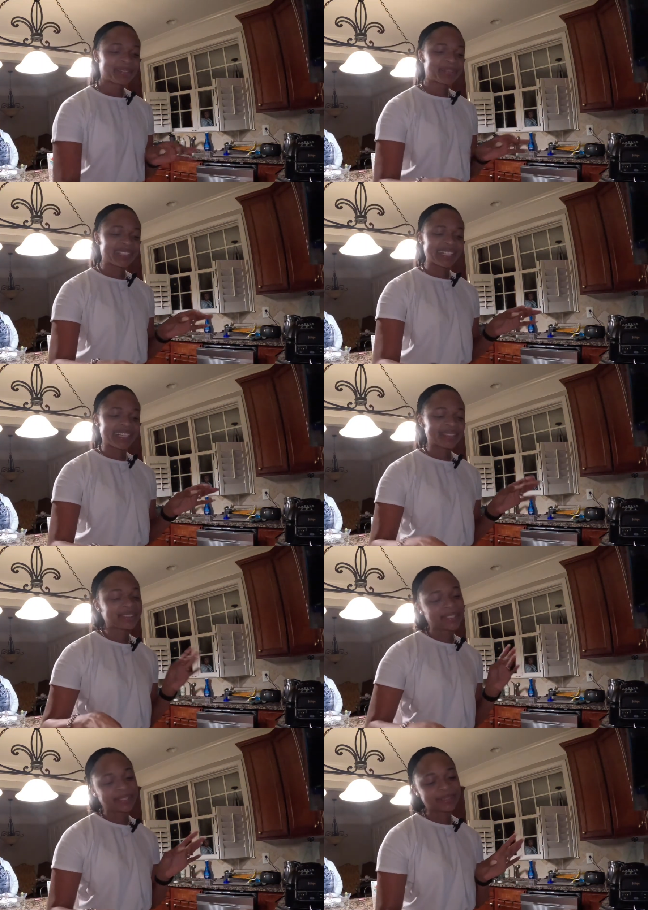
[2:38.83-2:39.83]
But yeah,
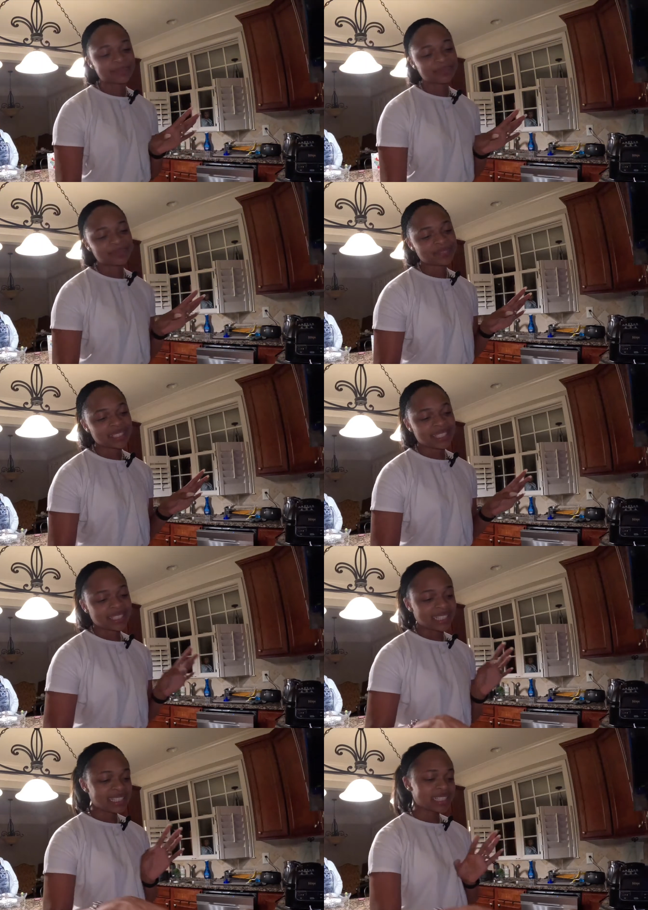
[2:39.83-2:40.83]
so
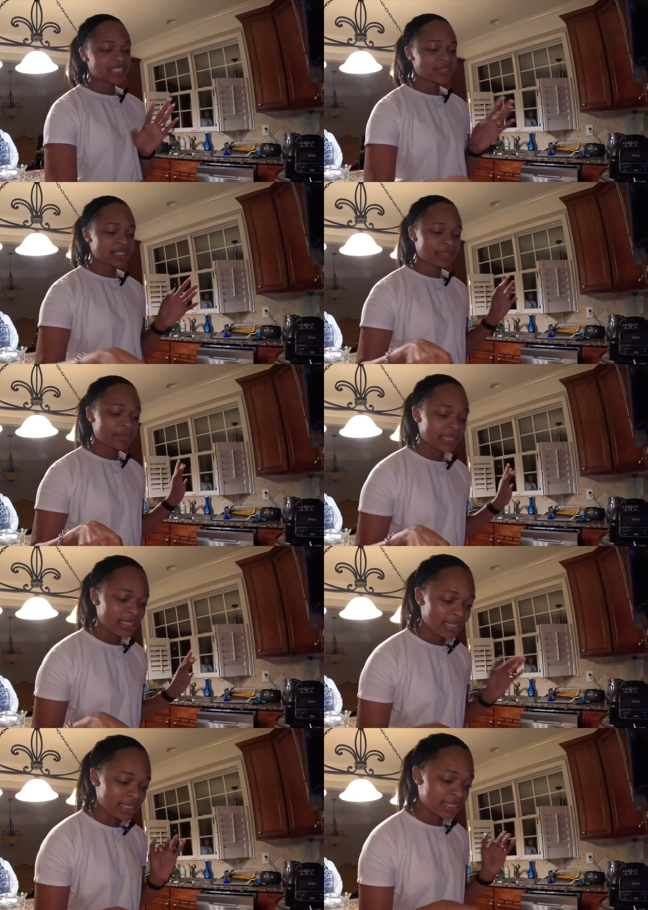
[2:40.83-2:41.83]
this is going to be
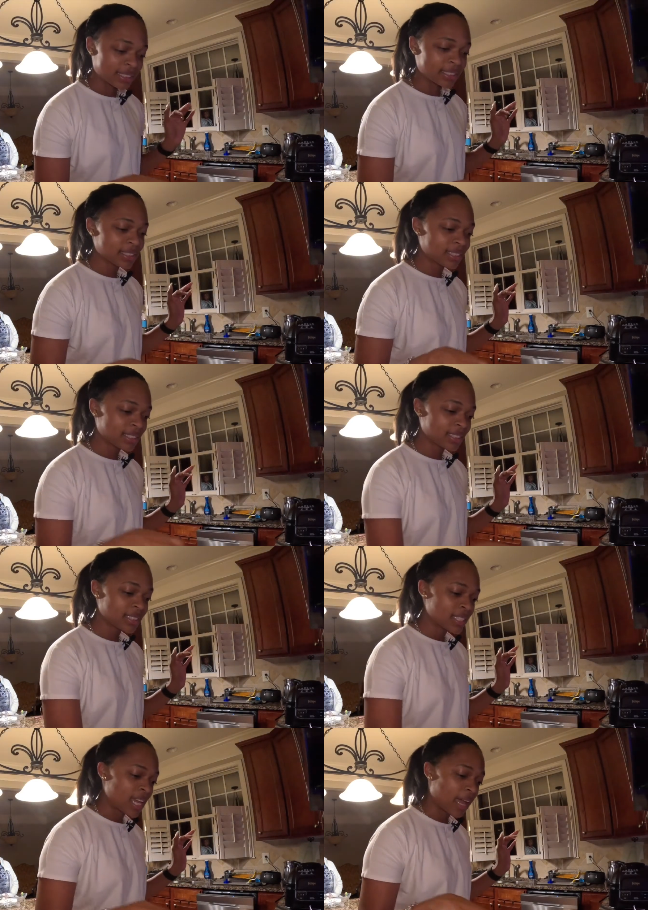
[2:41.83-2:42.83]
delicious.
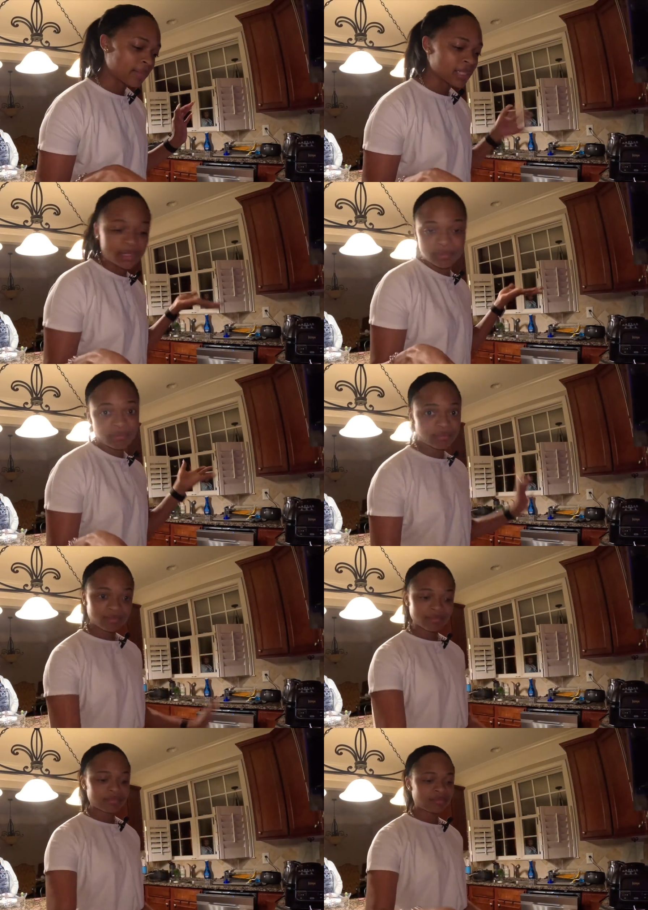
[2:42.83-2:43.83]
I mean,
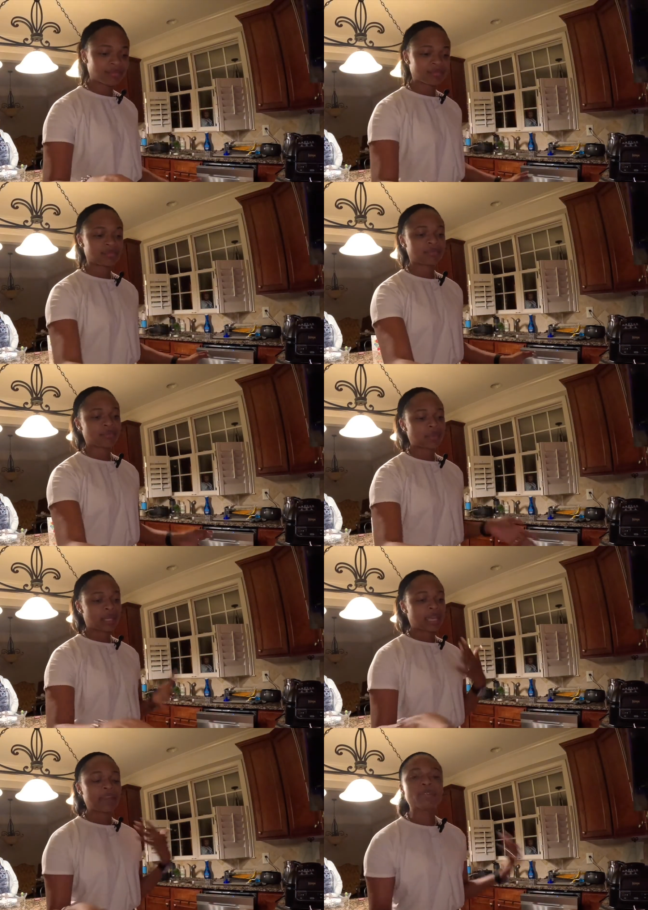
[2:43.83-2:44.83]

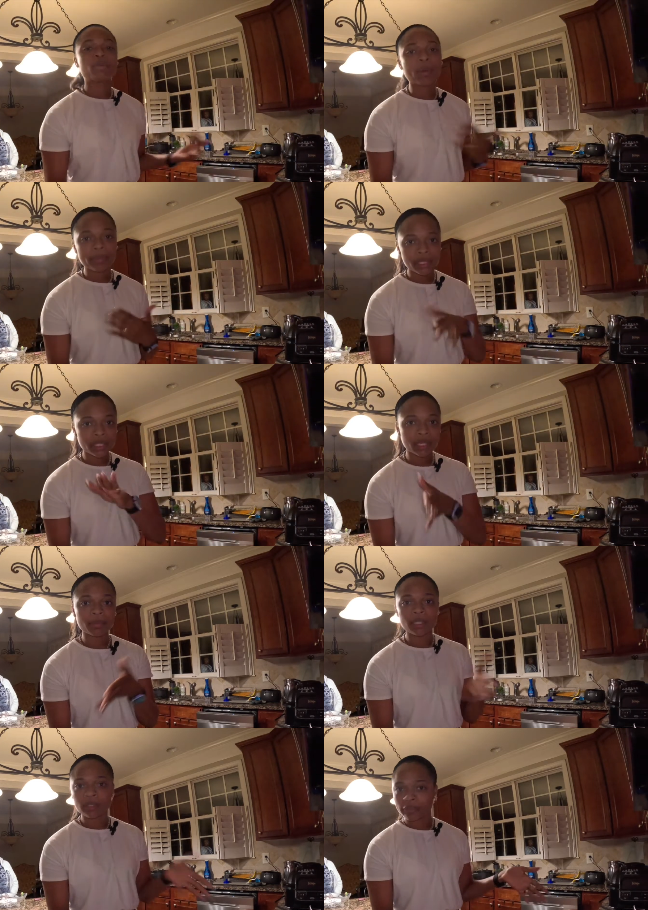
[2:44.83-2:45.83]
if you want me to
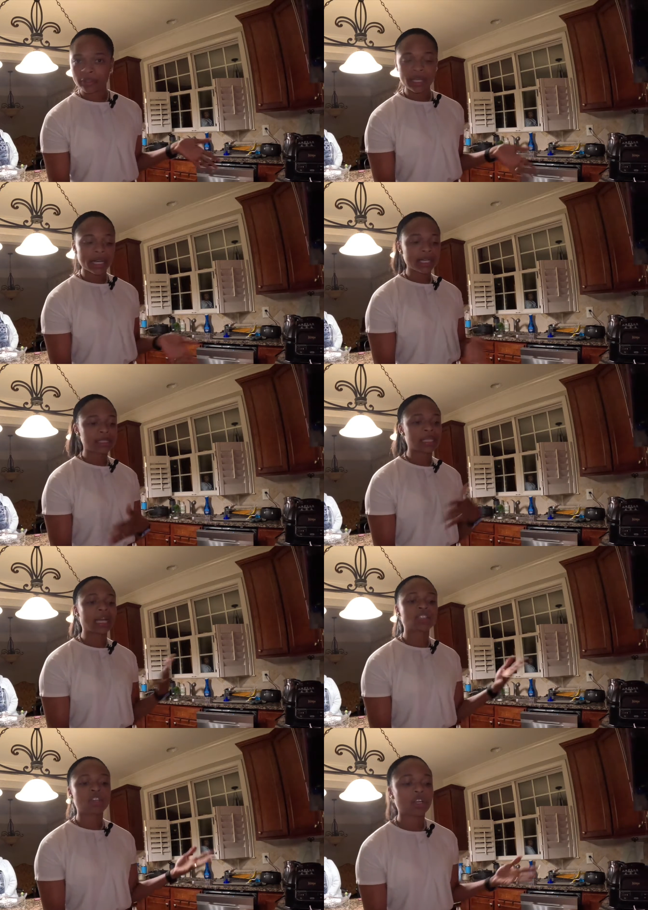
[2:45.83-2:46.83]
come cook for you guys,
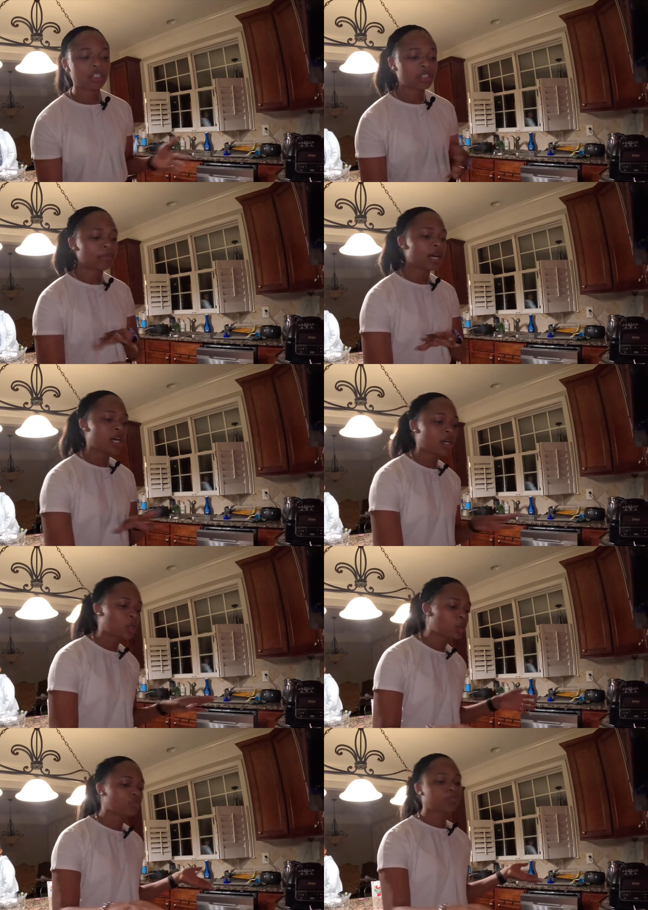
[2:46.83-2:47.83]
I charge
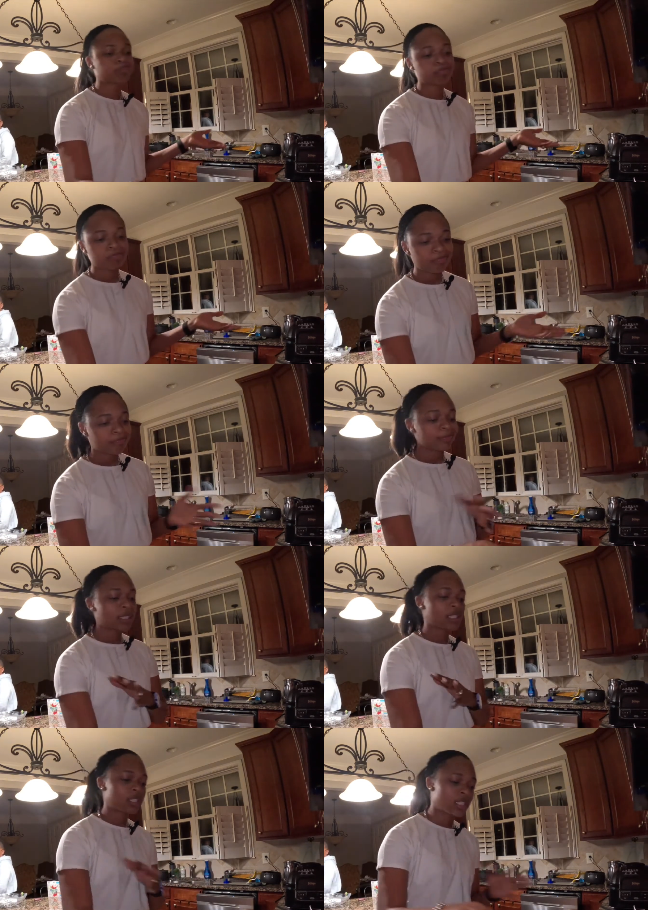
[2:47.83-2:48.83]
about,
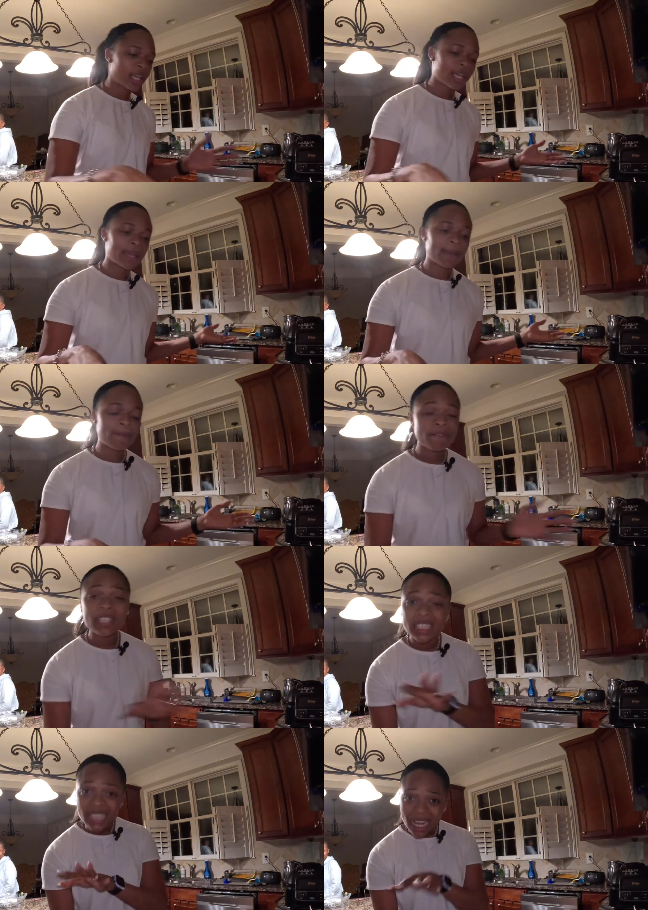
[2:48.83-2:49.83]
let's say,
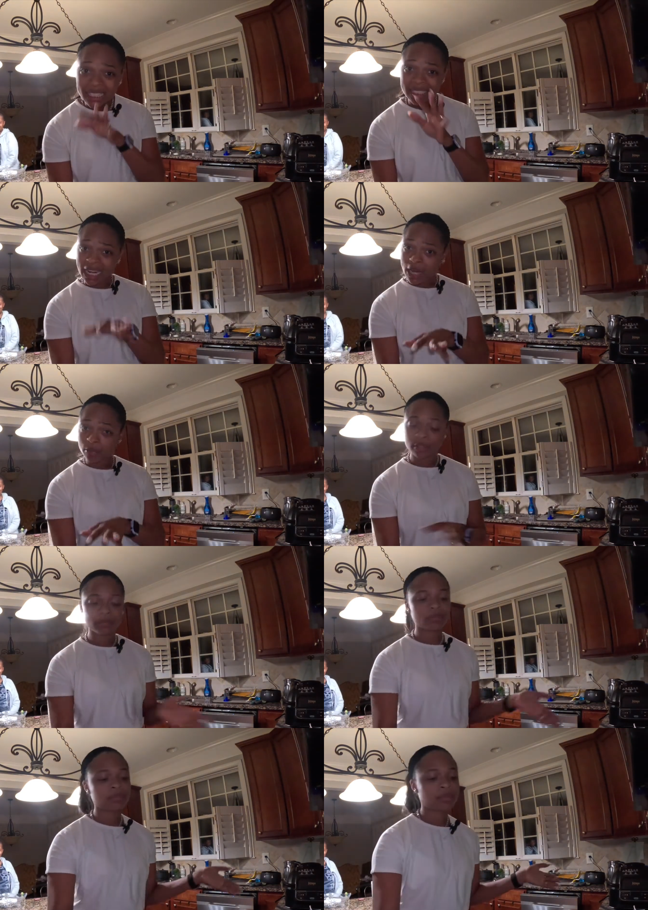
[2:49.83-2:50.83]
fifty dollars an hour,
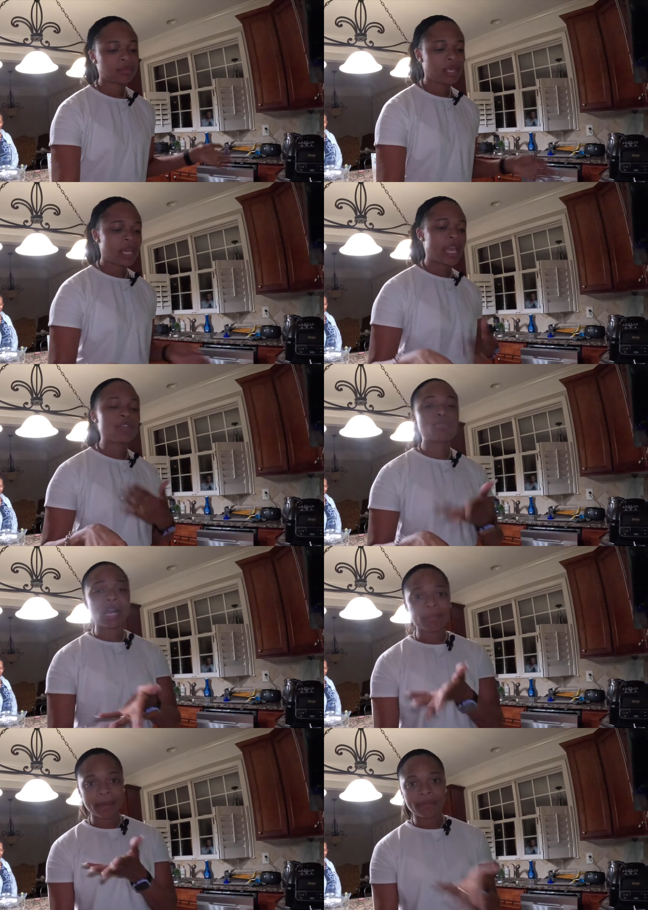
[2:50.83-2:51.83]
and you
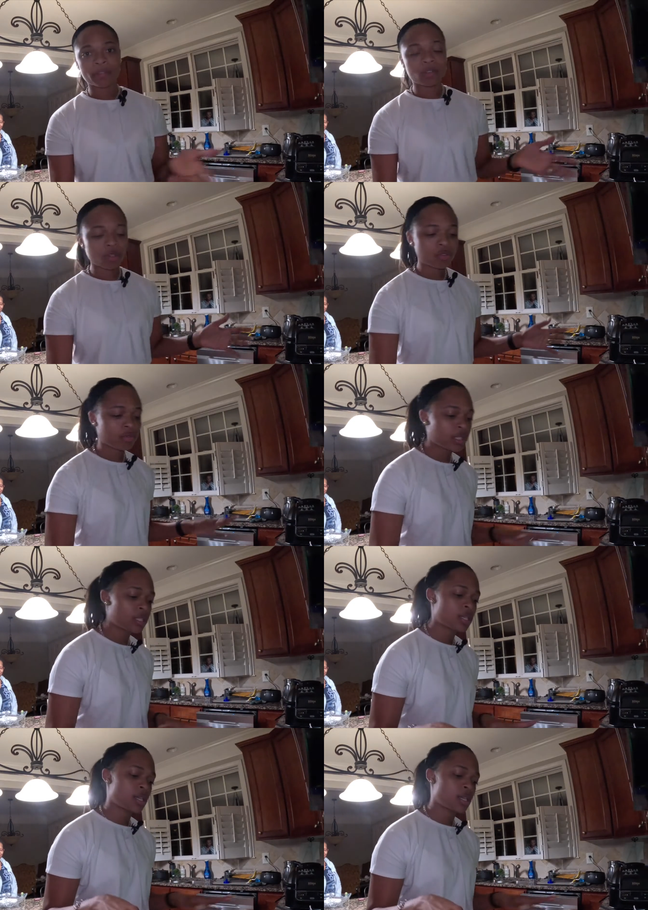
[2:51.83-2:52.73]
got to pay for the groceries.